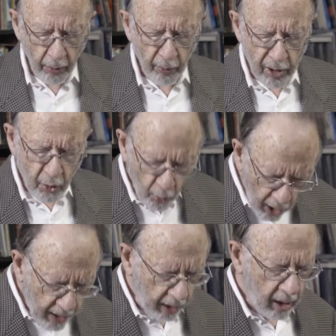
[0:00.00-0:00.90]
was
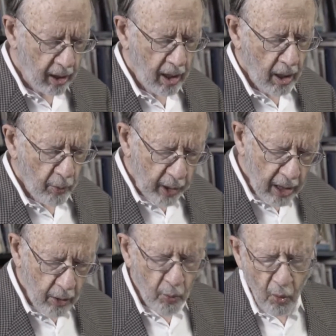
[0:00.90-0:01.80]
right when
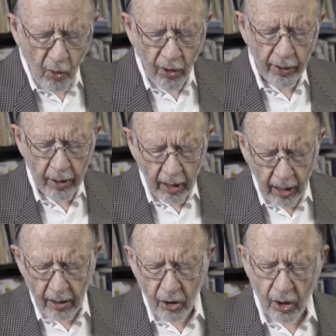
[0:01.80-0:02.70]
he warned
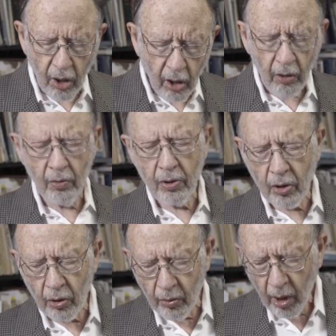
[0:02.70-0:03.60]
against those
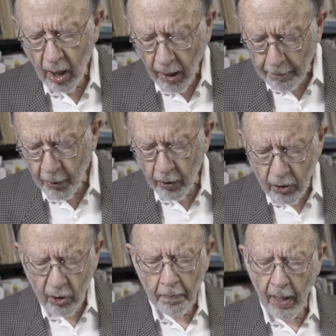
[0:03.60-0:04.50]
who
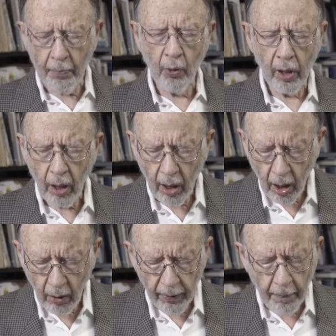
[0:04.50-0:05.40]
approach memory
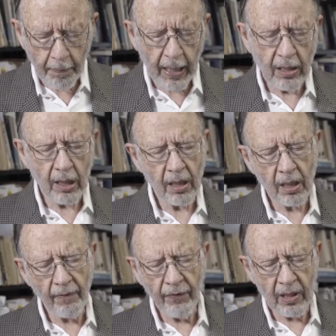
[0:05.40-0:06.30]
on the basis
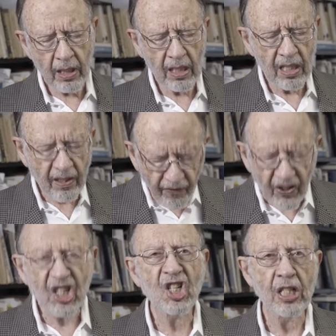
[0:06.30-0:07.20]
of its
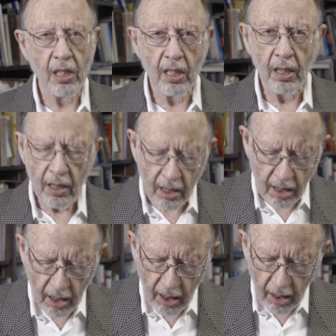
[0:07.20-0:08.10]
deficiencies
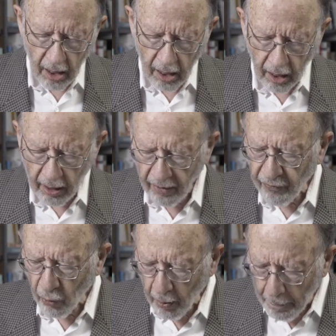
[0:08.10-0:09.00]
and
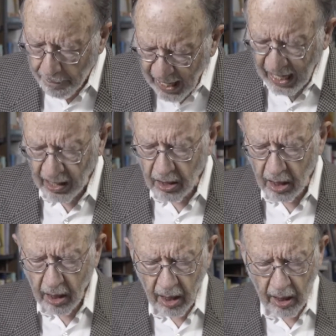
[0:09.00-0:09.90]
therefore
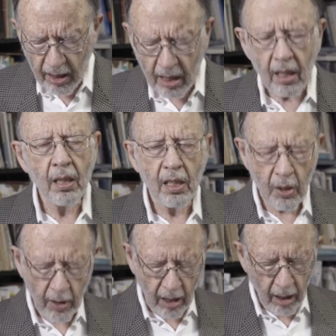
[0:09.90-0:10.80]
mask its
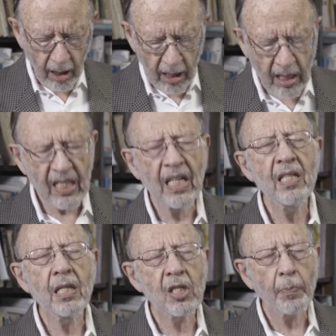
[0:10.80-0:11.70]

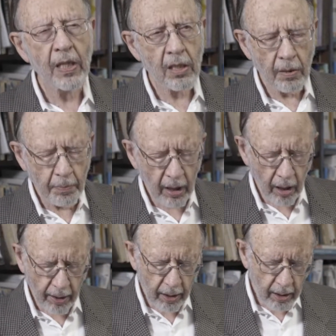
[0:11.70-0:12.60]

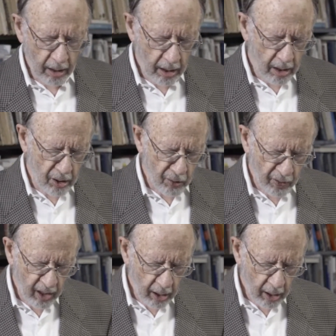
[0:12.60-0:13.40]
indispensability to history.